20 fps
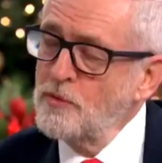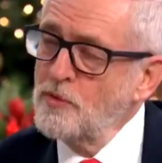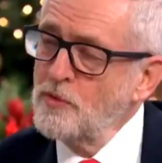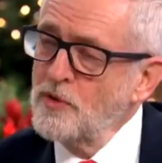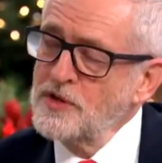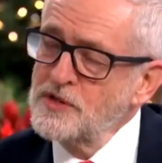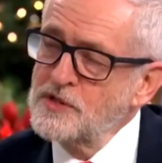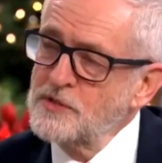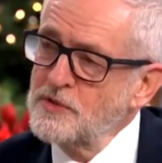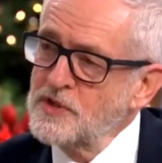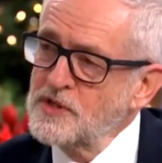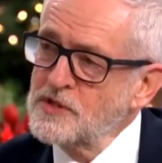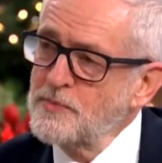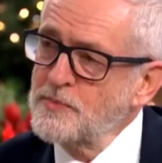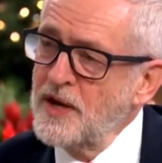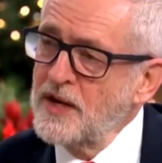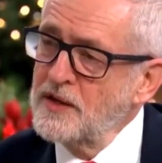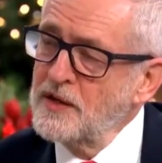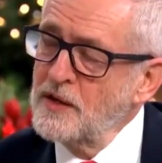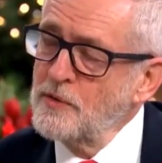who are wanting to
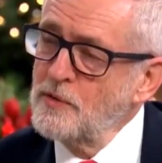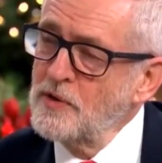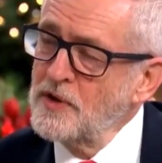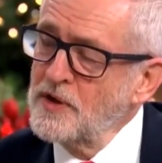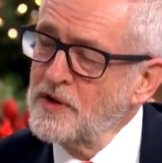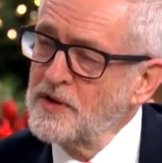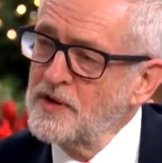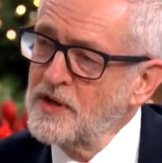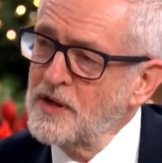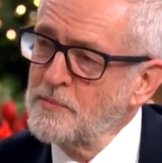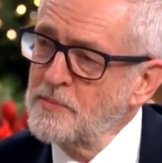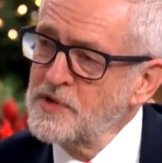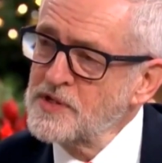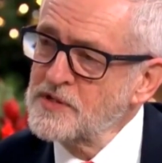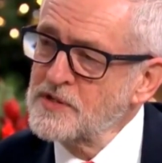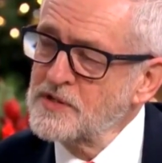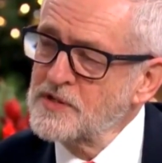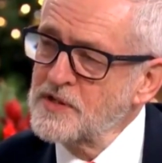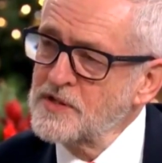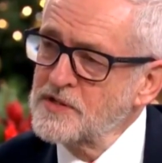expand their work and their
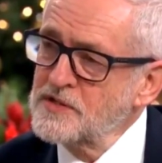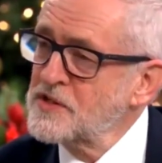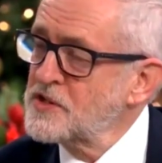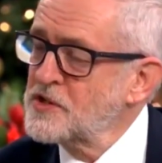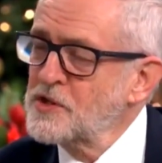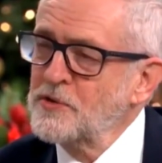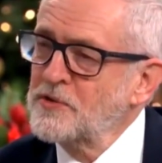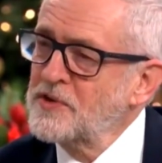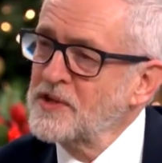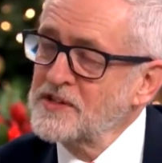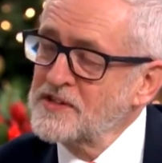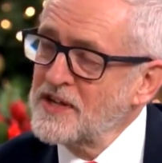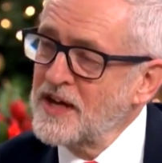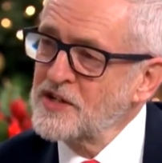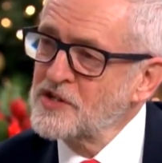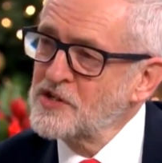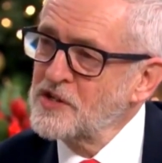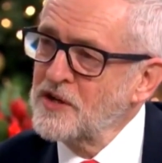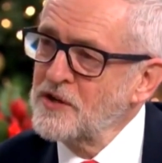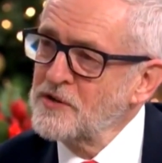businesses. The two things
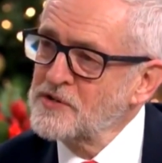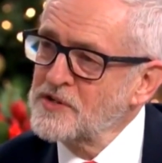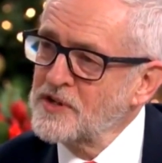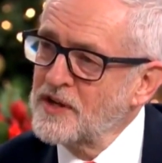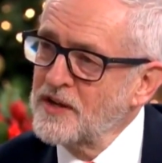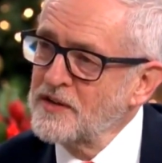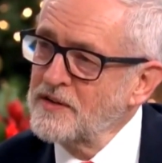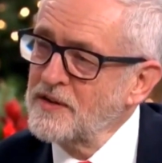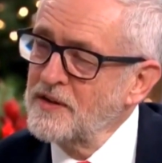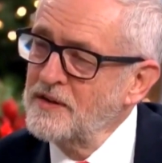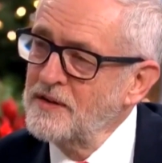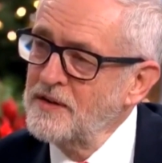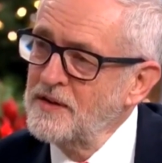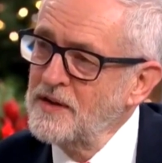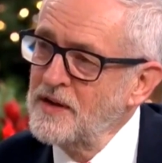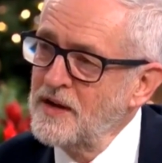actually go together.